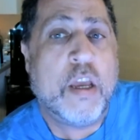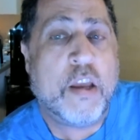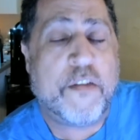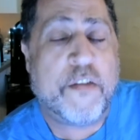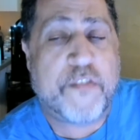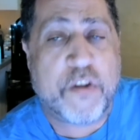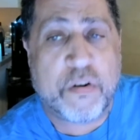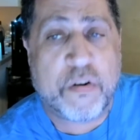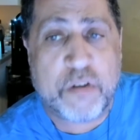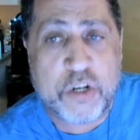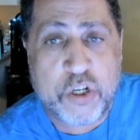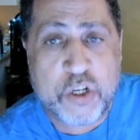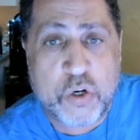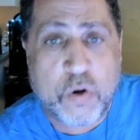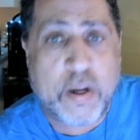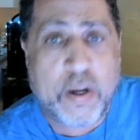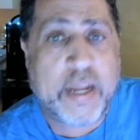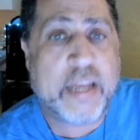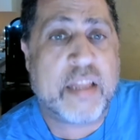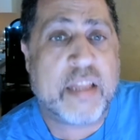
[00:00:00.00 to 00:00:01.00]
if you're
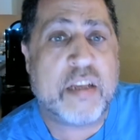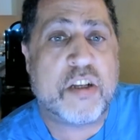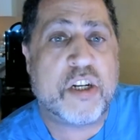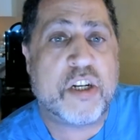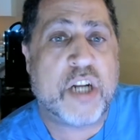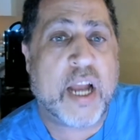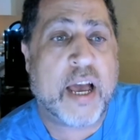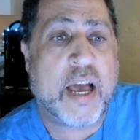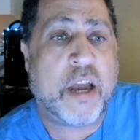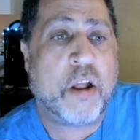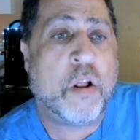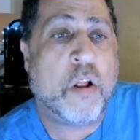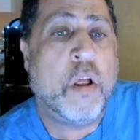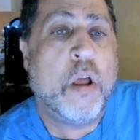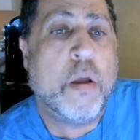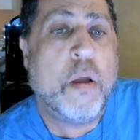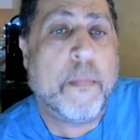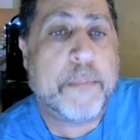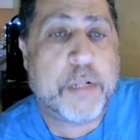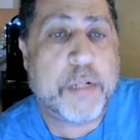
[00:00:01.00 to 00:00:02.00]
enjoying this channel,
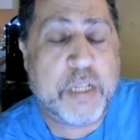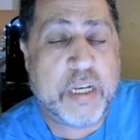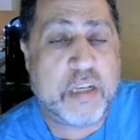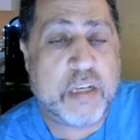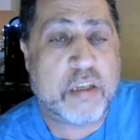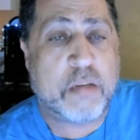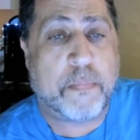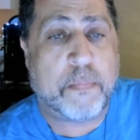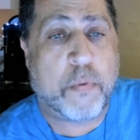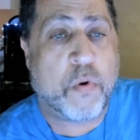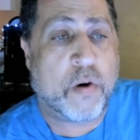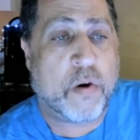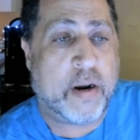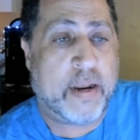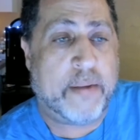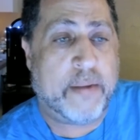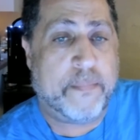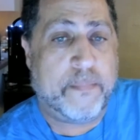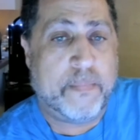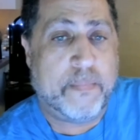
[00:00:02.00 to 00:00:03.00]
please support
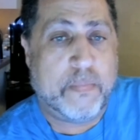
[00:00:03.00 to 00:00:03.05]
it.